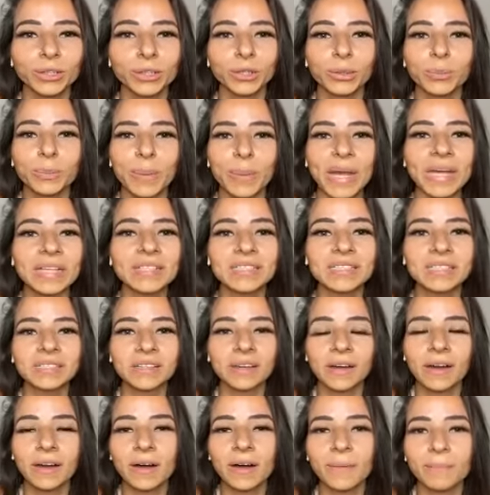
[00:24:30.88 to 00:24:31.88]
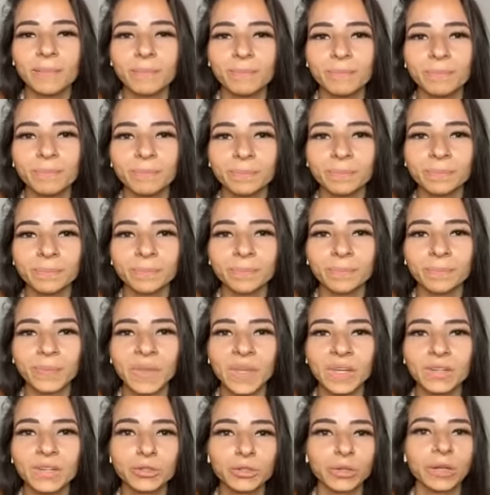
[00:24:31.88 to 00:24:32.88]
best
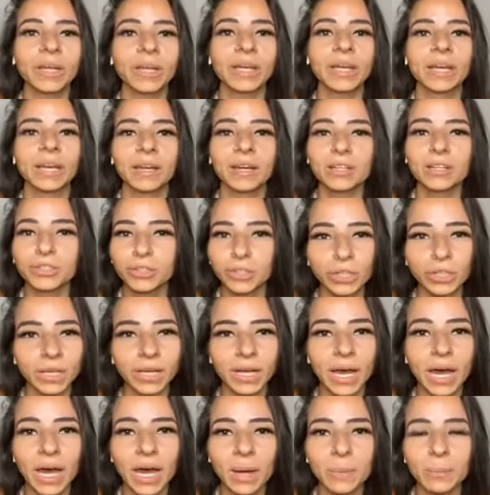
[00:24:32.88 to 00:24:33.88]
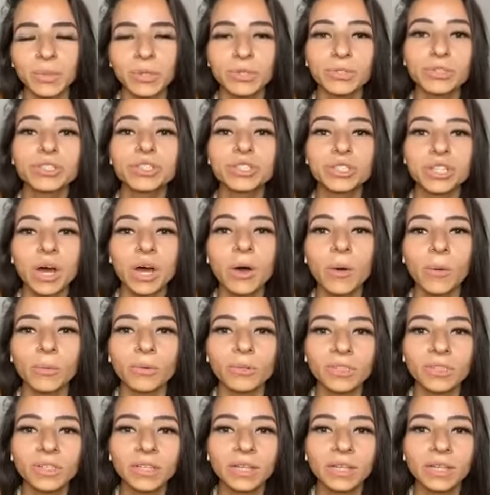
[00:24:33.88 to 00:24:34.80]
drink in a dirty cup. You just don't.